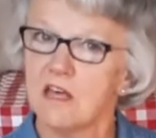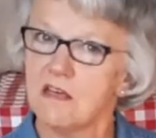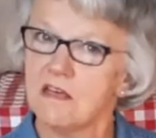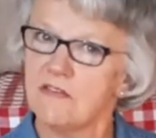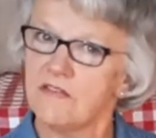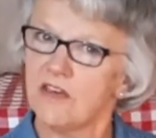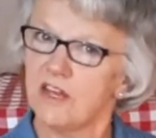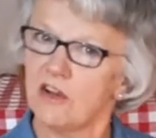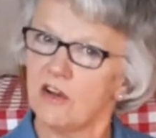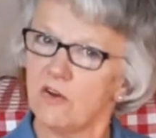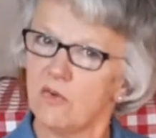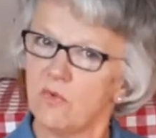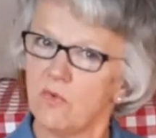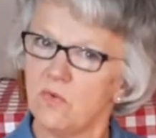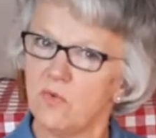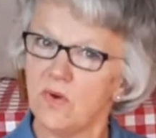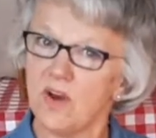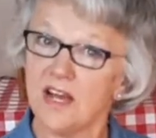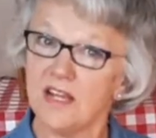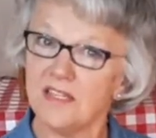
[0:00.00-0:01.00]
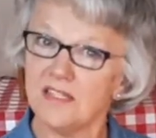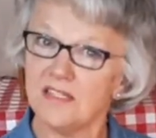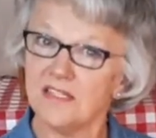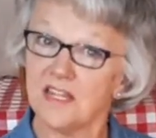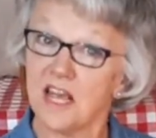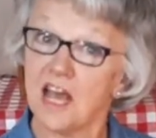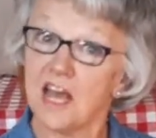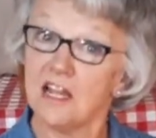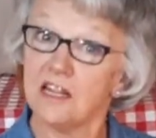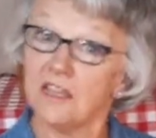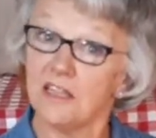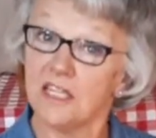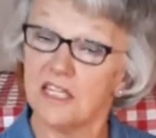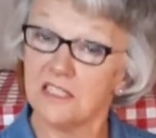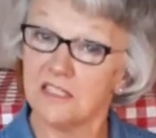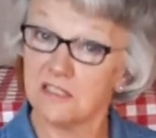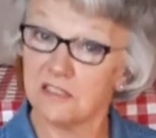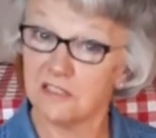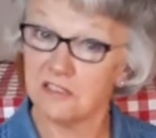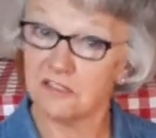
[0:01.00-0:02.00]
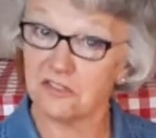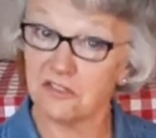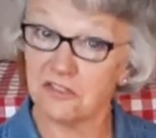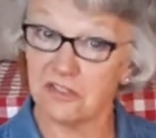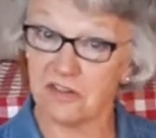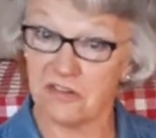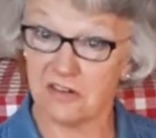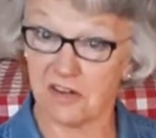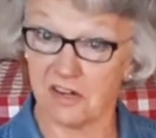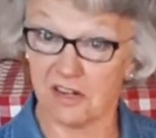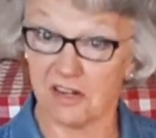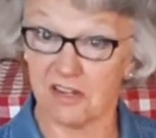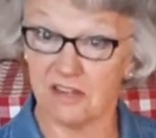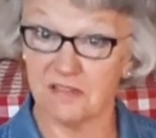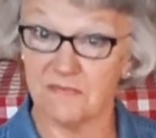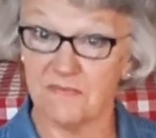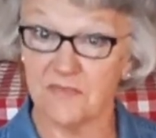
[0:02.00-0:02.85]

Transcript: There was a little turtle.